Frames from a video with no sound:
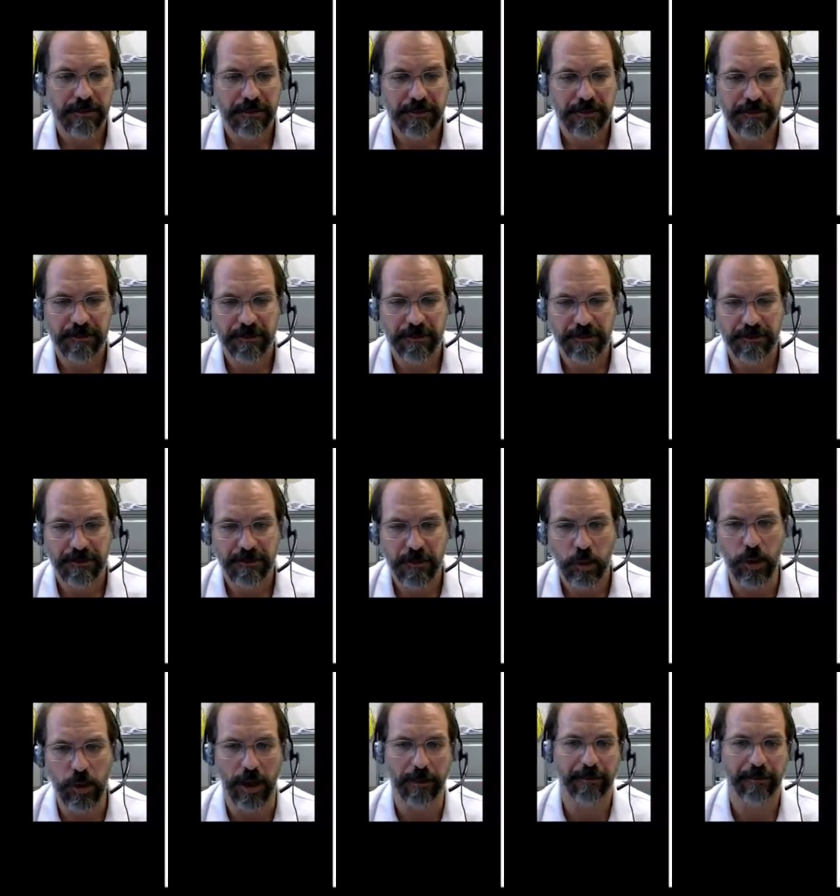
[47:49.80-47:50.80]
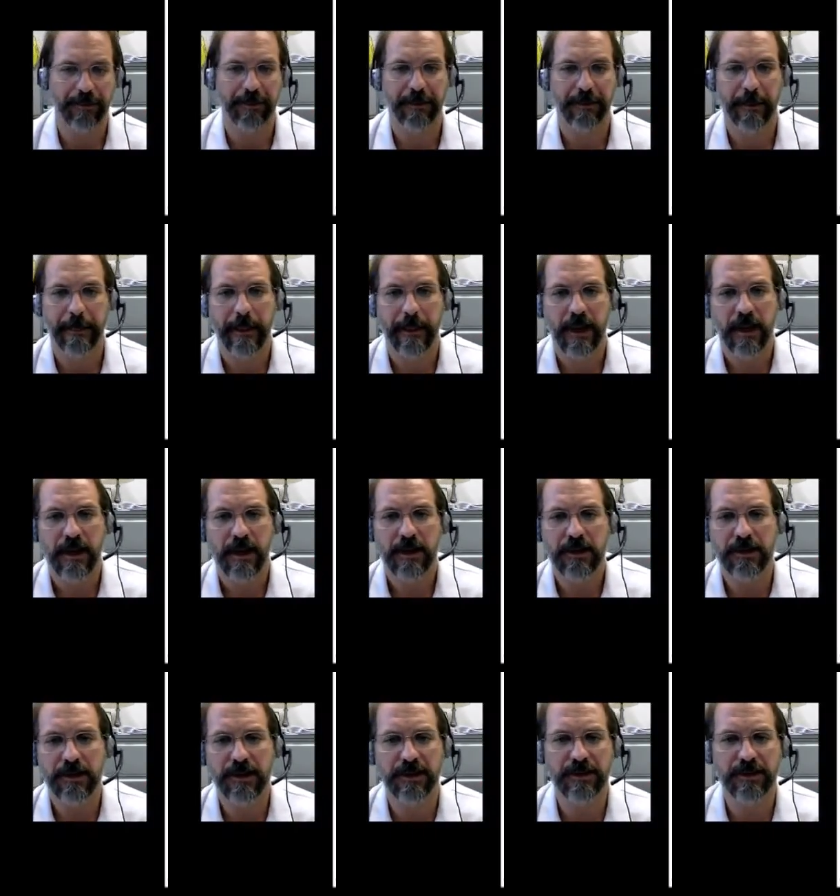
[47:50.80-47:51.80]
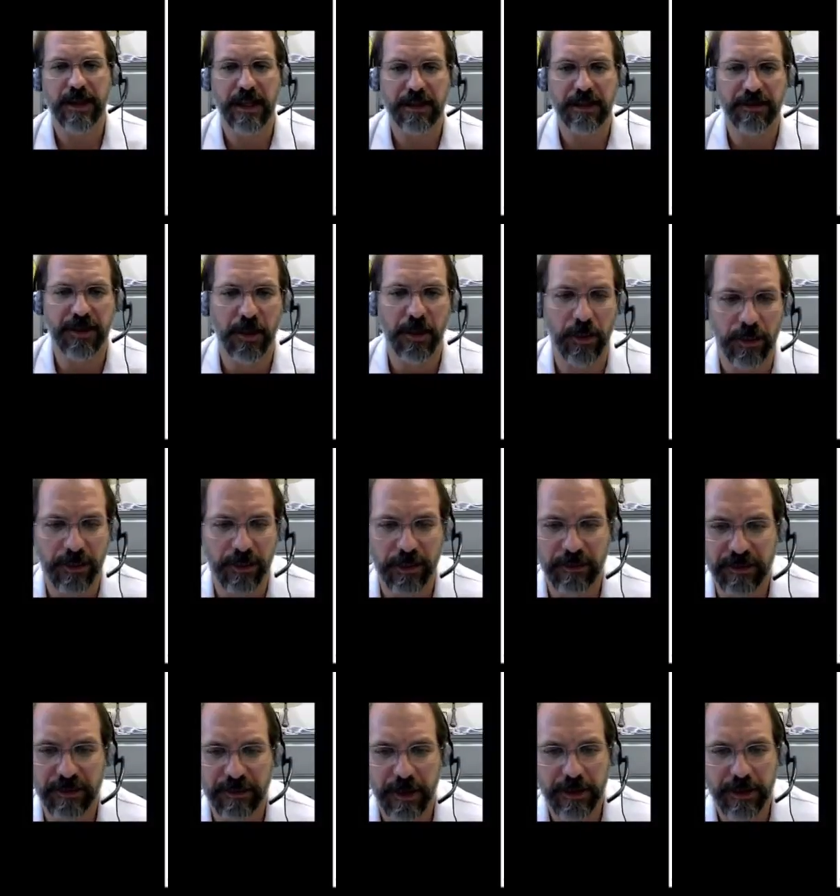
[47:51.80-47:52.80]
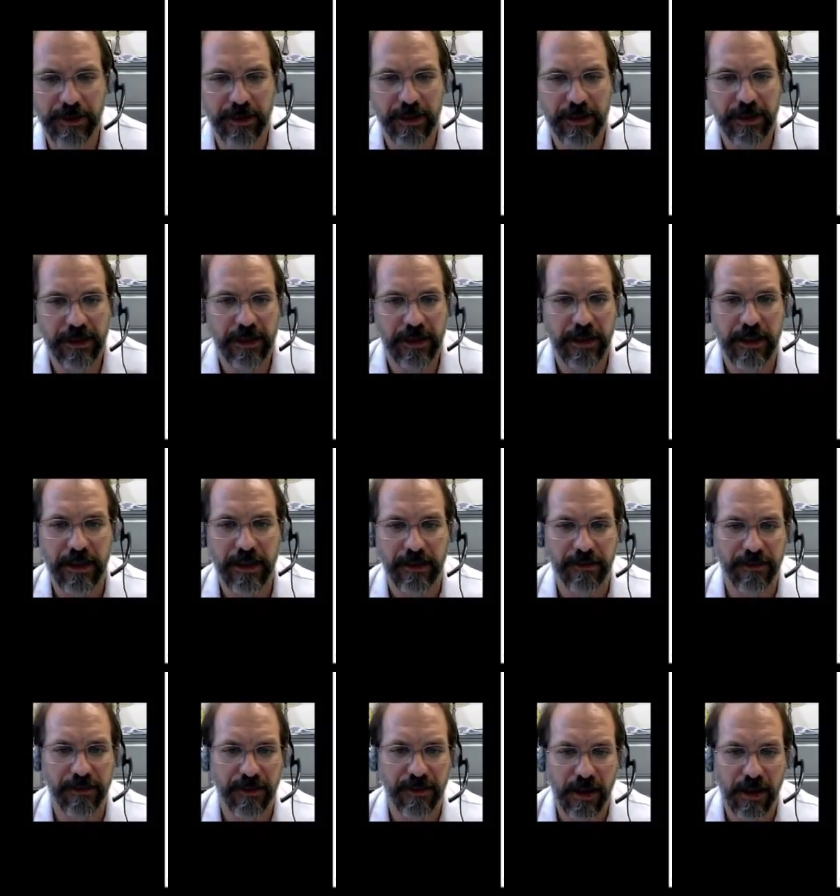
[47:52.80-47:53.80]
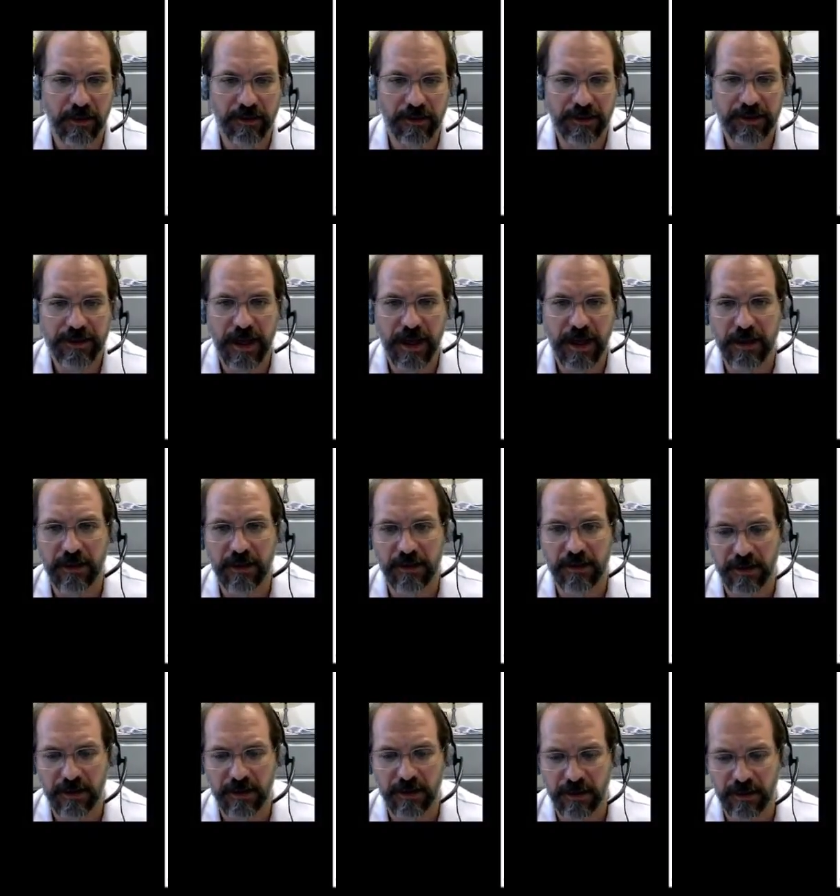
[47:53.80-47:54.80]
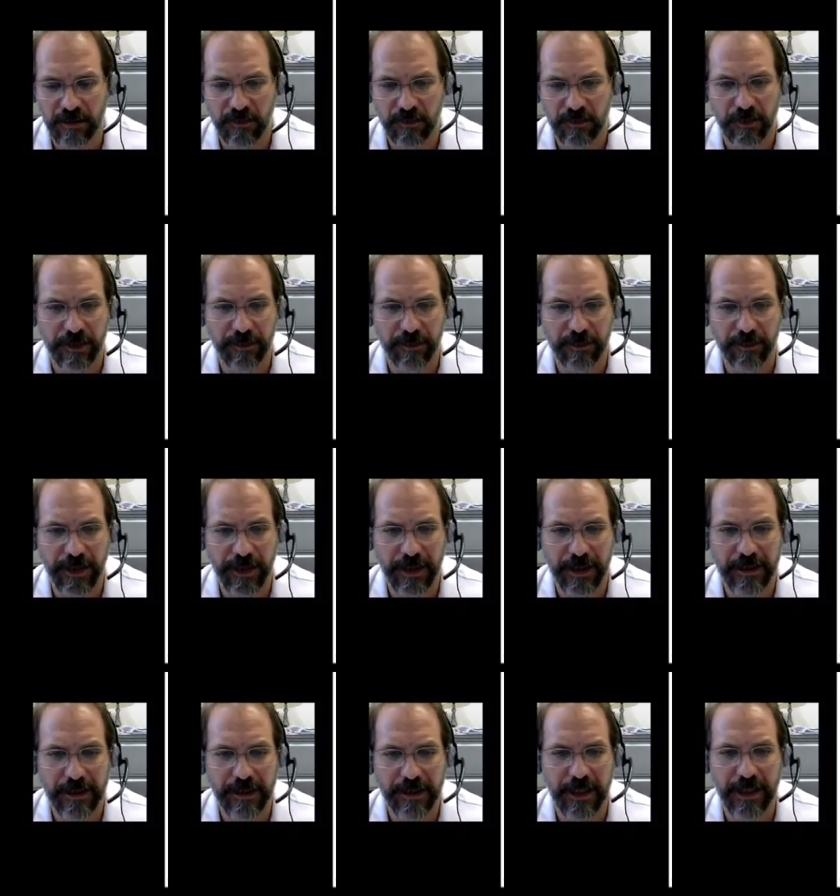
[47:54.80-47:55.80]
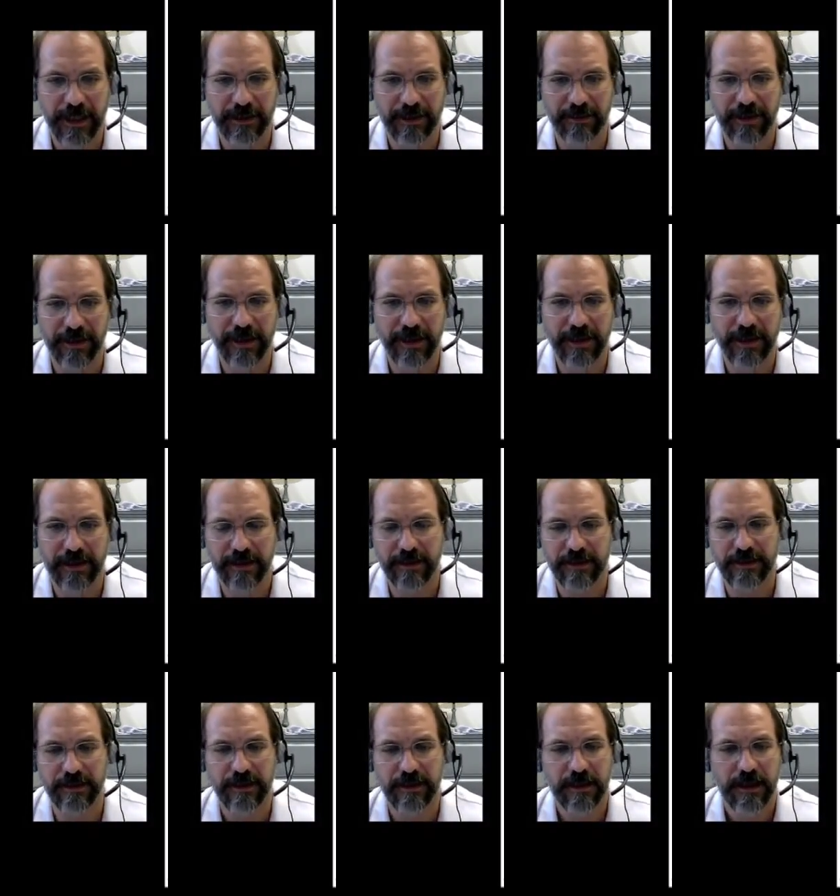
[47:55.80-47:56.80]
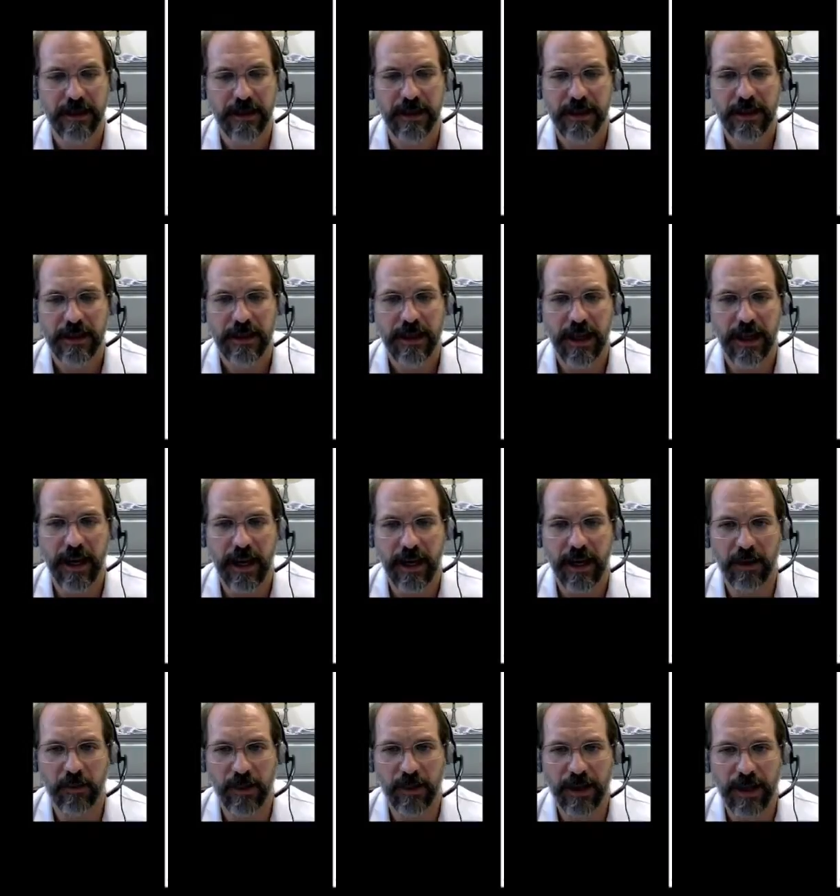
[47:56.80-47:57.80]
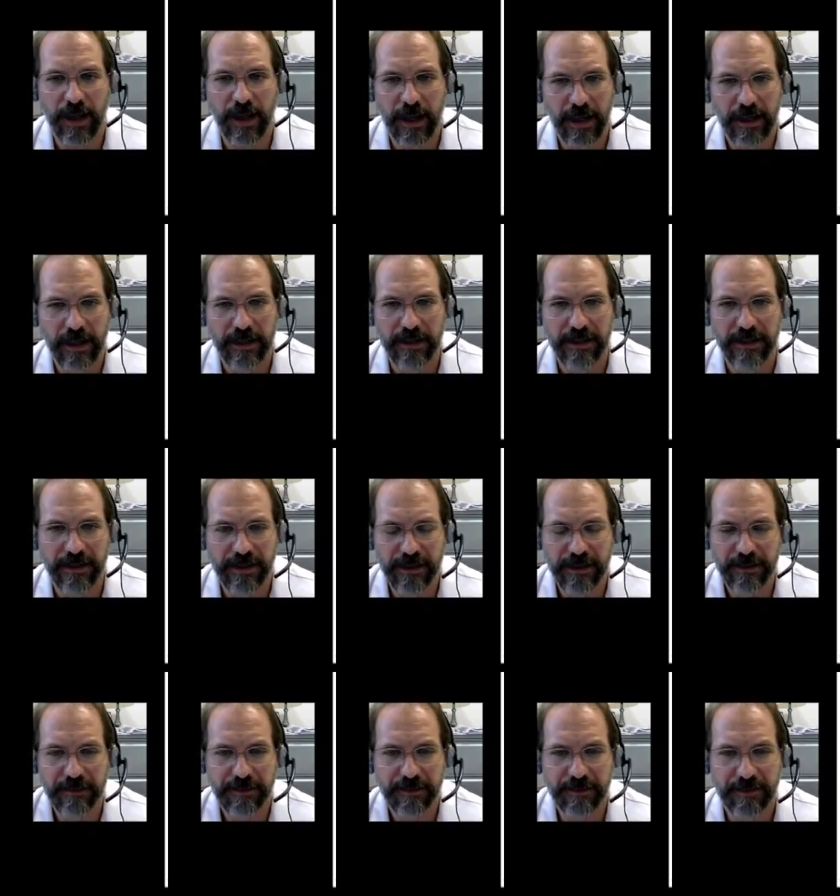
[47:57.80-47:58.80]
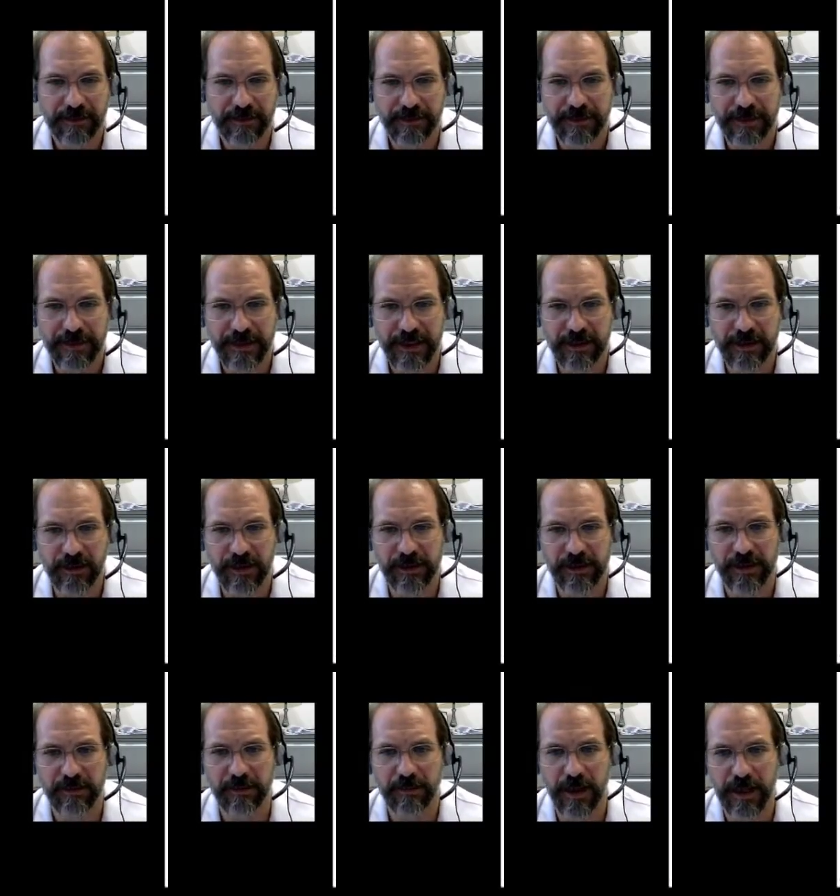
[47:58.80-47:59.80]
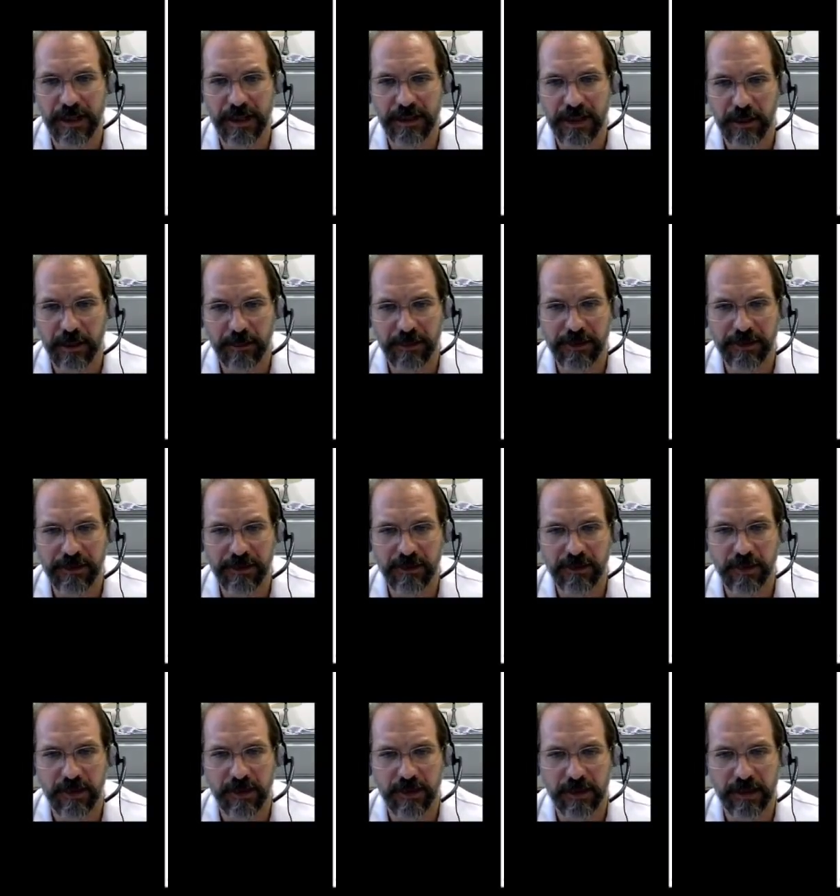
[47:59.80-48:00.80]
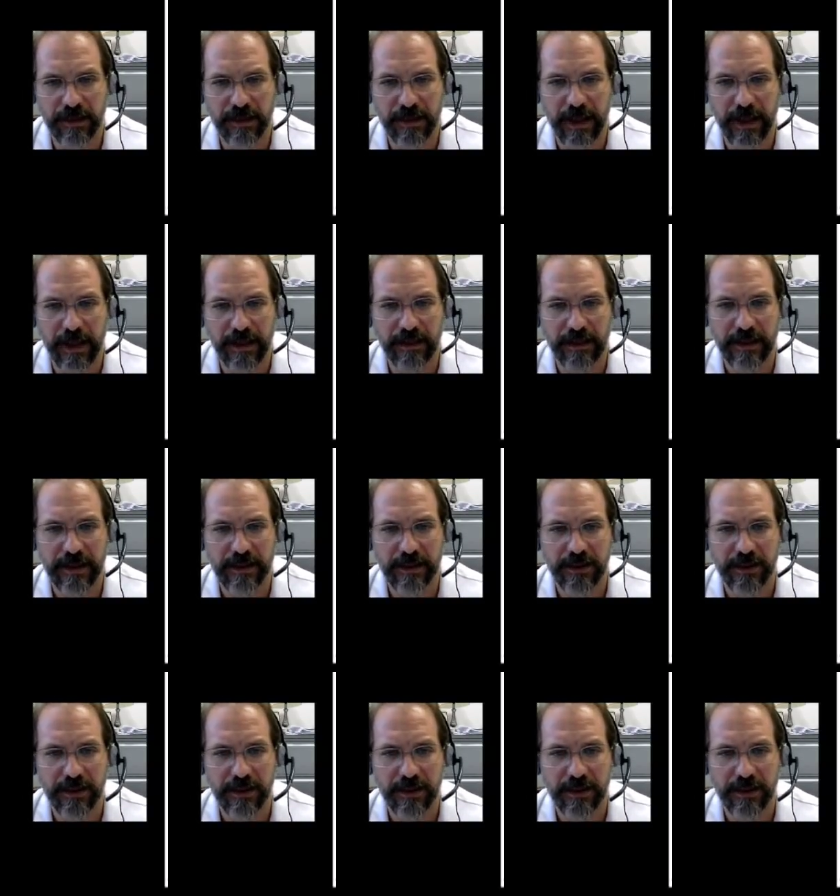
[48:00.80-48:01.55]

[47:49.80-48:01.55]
Okay, so this is kind of showing what I was mentioning. If our standard curve were the pink line right here, and we had decreasing body temperatures, well, look at that.